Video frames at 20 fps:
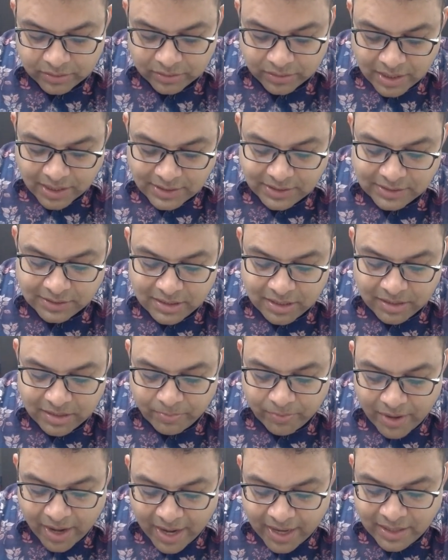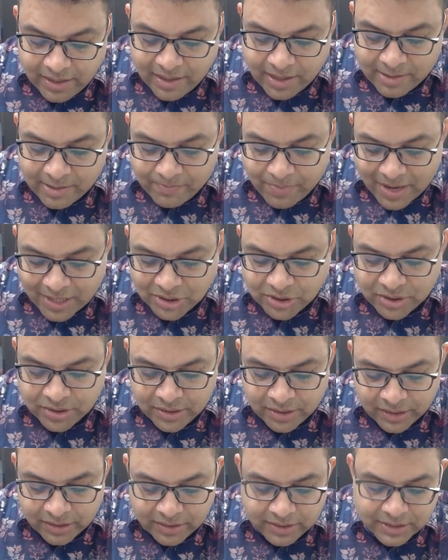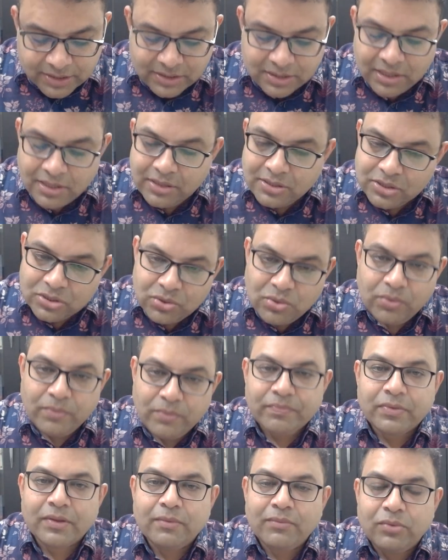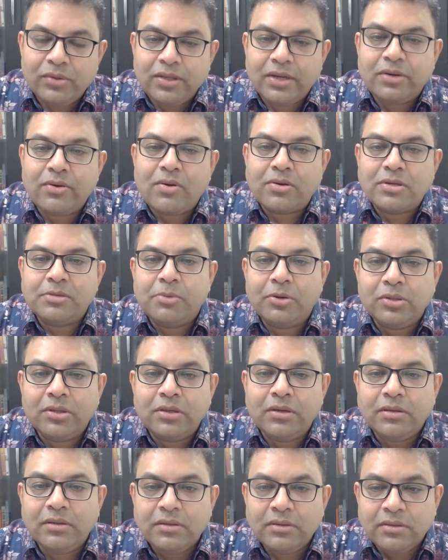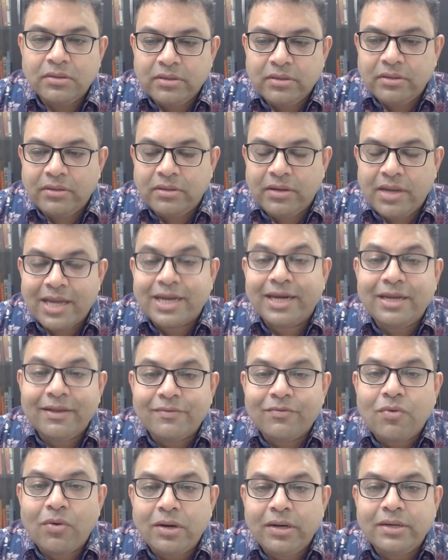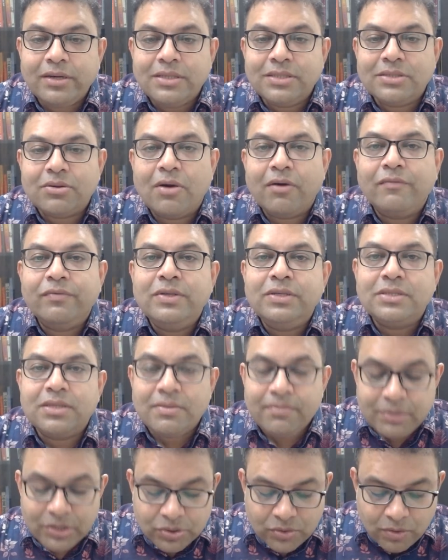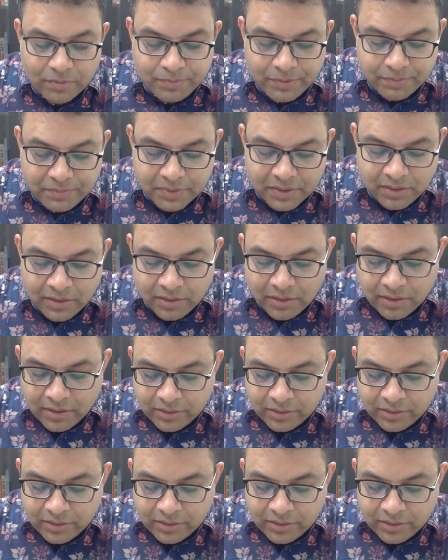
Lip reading: Thus their pride and passion increase. So Buddha talks about the negative qualities of these immature people.